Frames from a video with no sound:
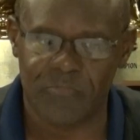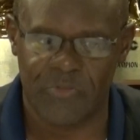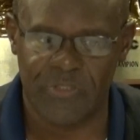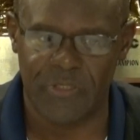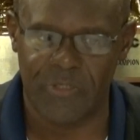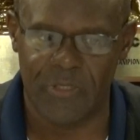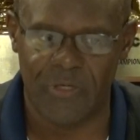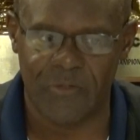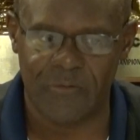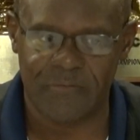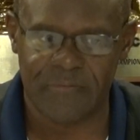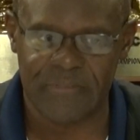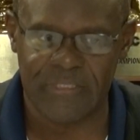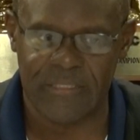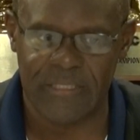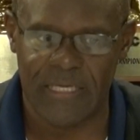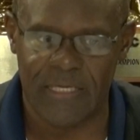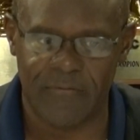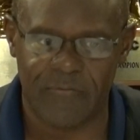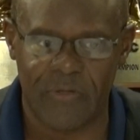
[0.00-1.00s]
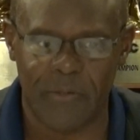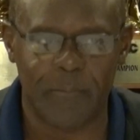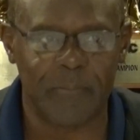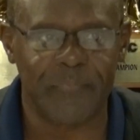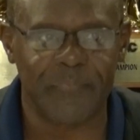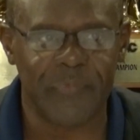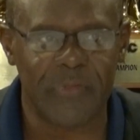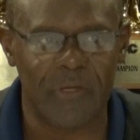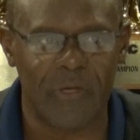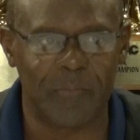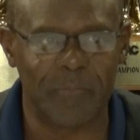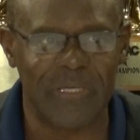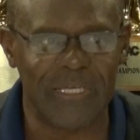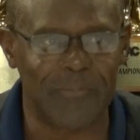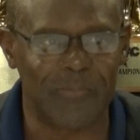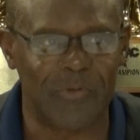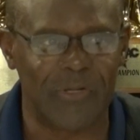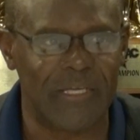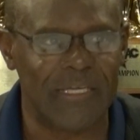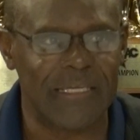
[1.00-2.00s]
He gave up a
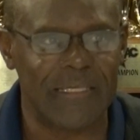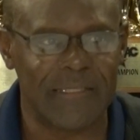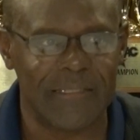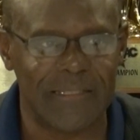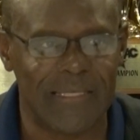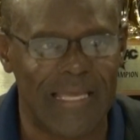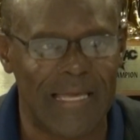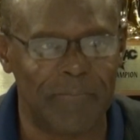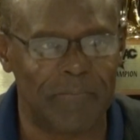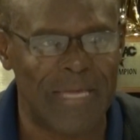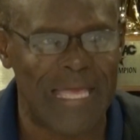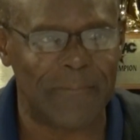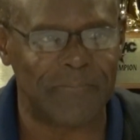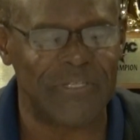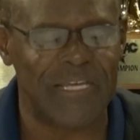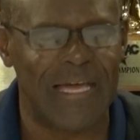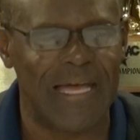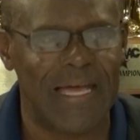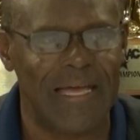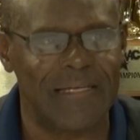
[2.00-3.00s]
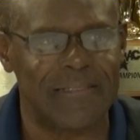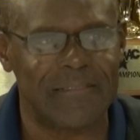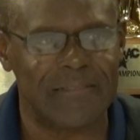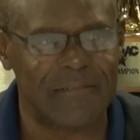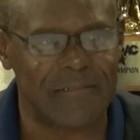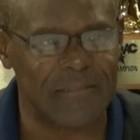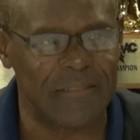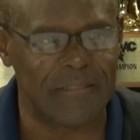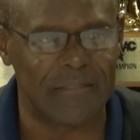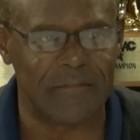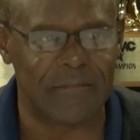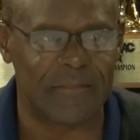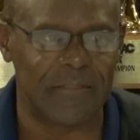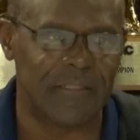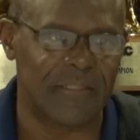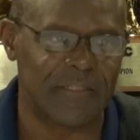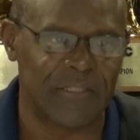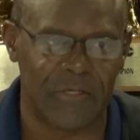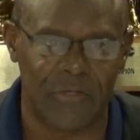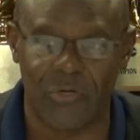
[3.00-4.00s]
big play. He got baptized, and
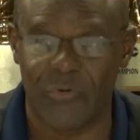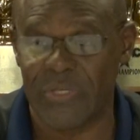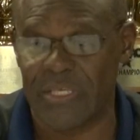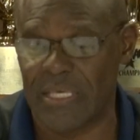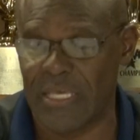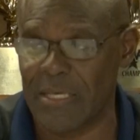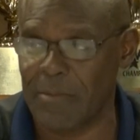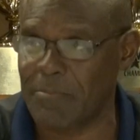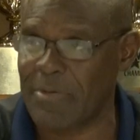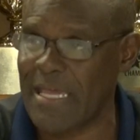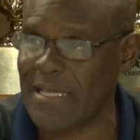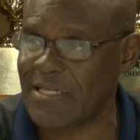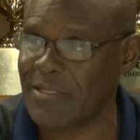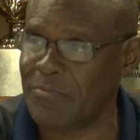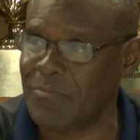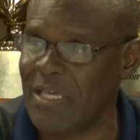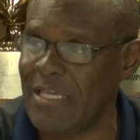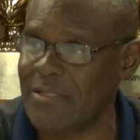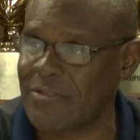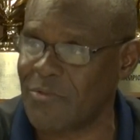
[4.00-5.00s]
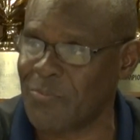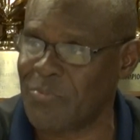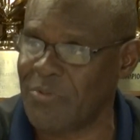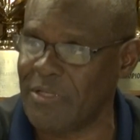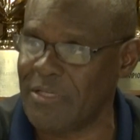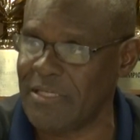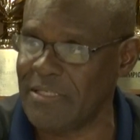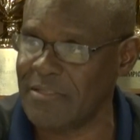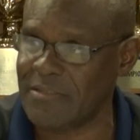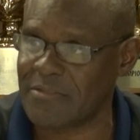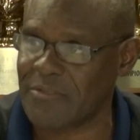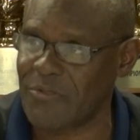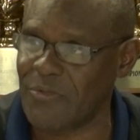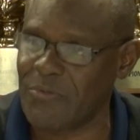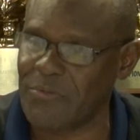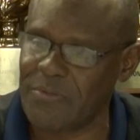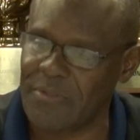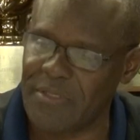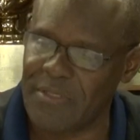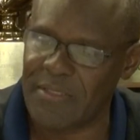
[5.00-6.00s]
he came back and made some plays. So